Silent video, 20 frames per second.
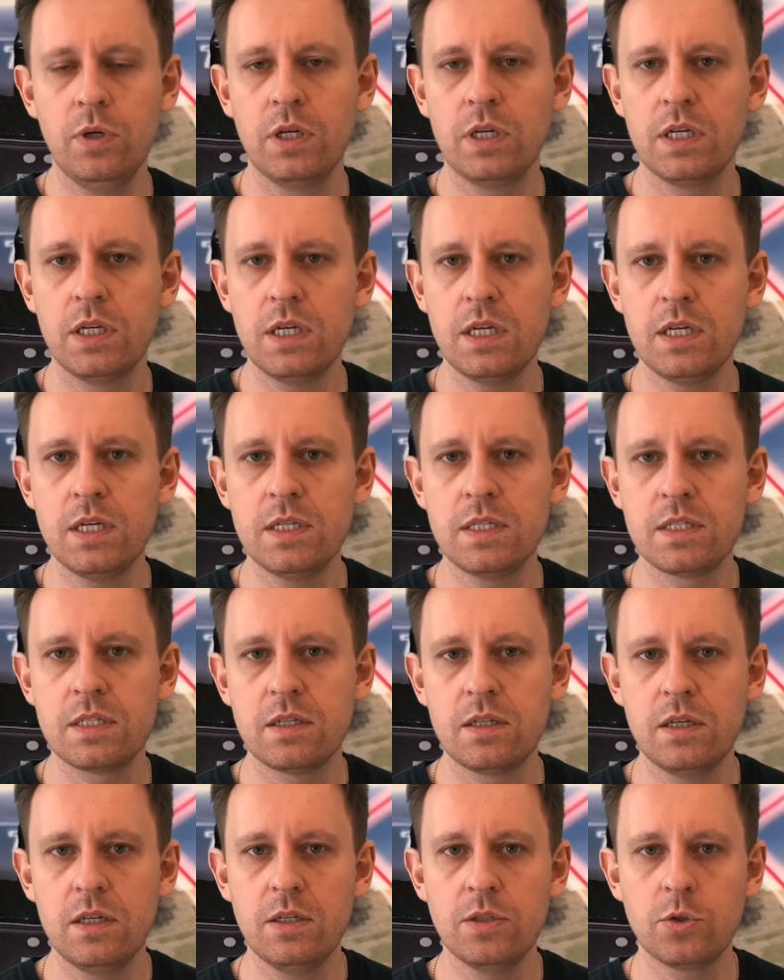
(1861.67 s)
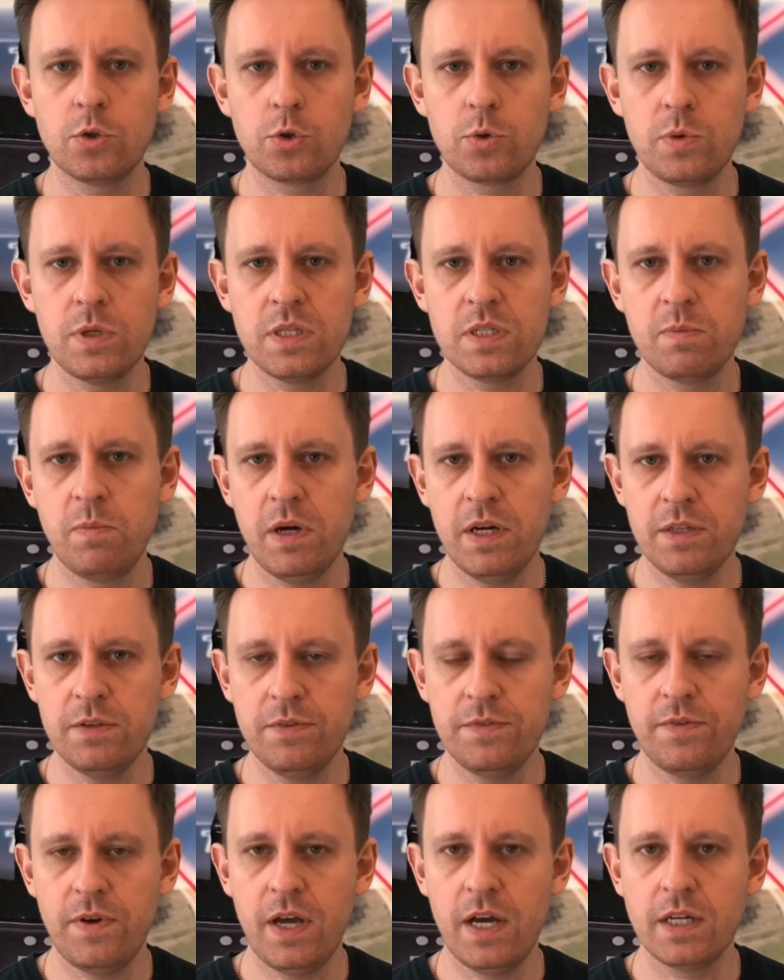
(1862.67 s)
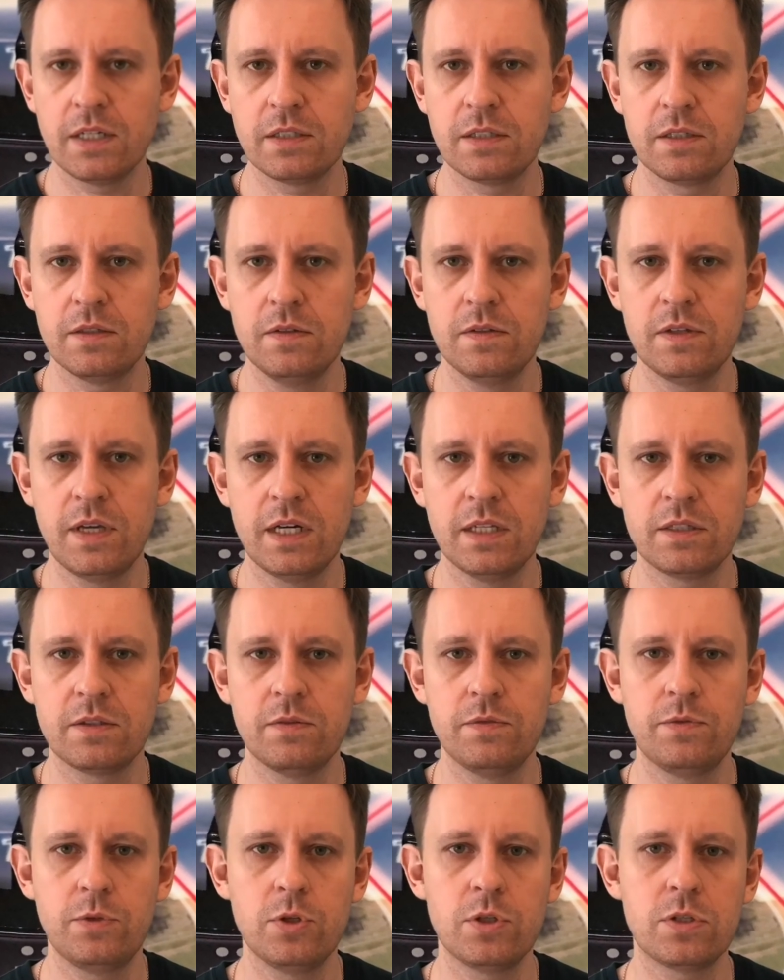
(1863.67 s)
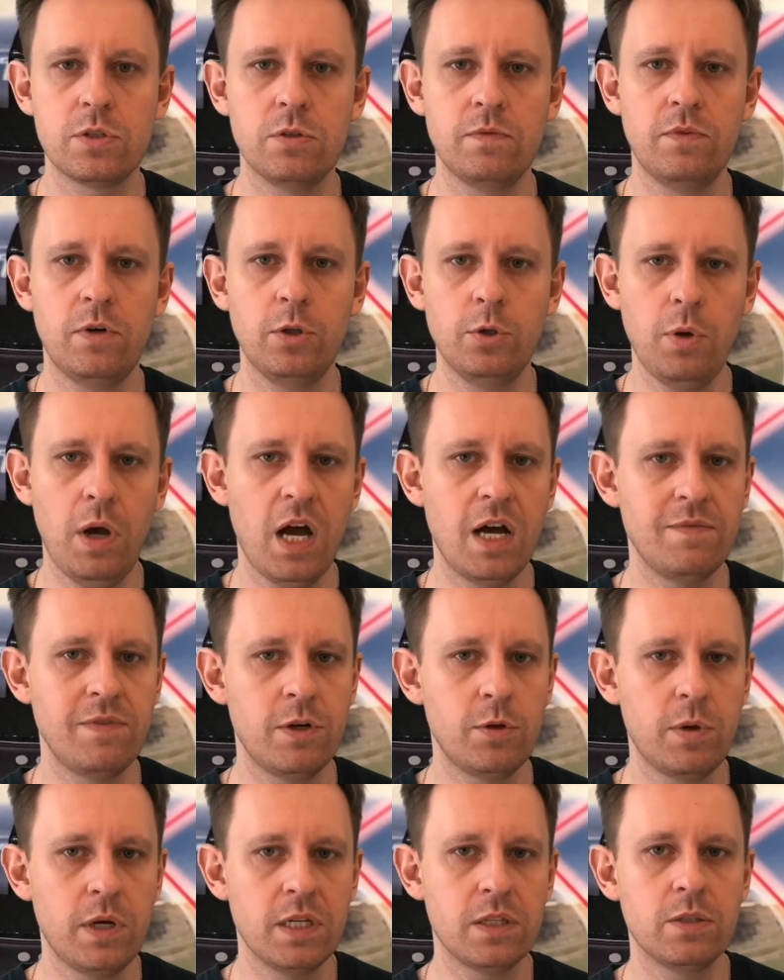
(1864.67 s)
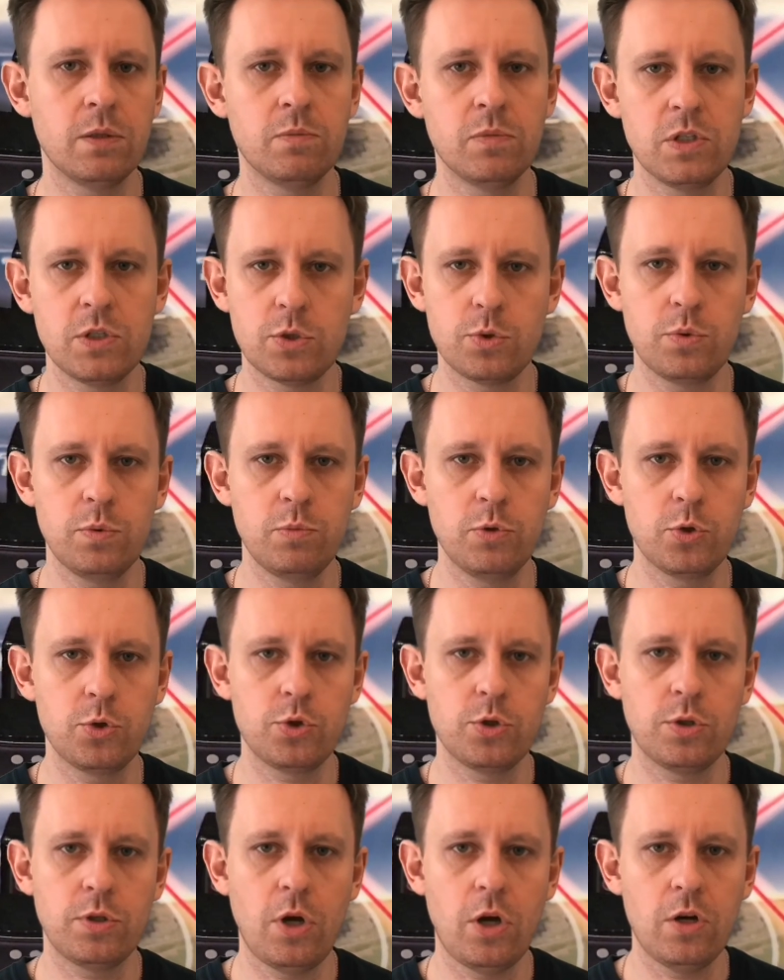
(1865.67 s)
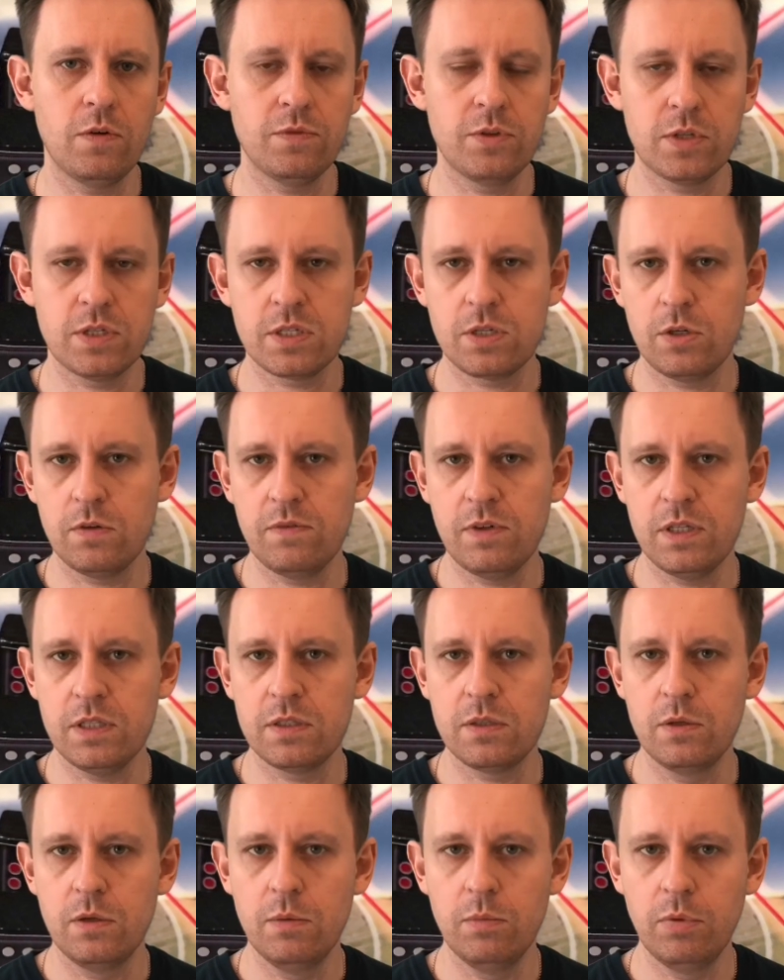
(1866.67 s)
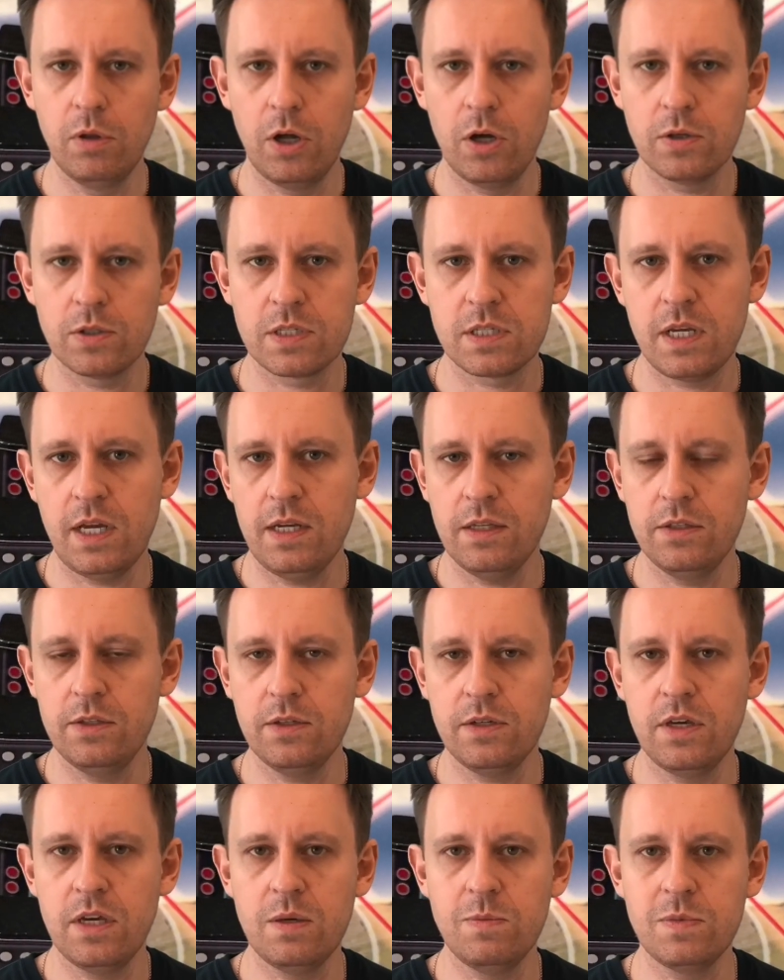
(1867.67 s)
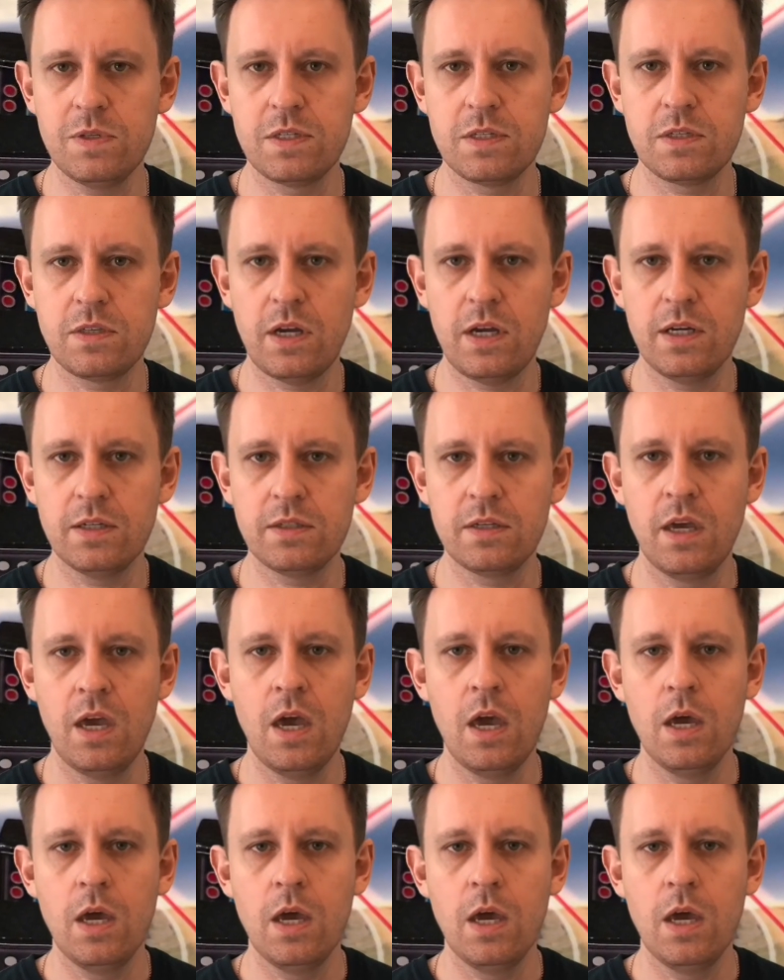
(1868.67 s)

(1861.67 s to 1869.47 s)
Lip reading: is increased by the fact that, first of all, you have a random distribution of the Soviet blocks at the game's start.